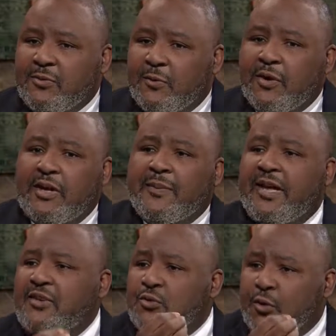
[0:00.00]
well, we're going to
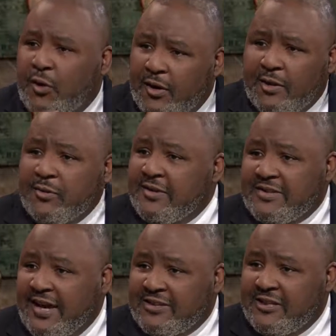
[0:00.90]
begin drawing on
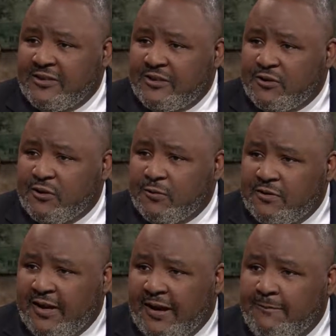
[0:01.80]
these assets at a
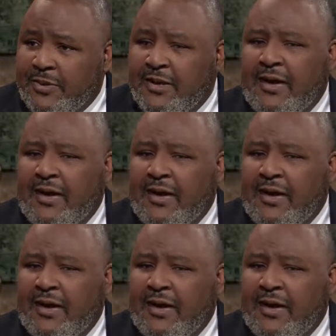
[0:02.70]
certain time,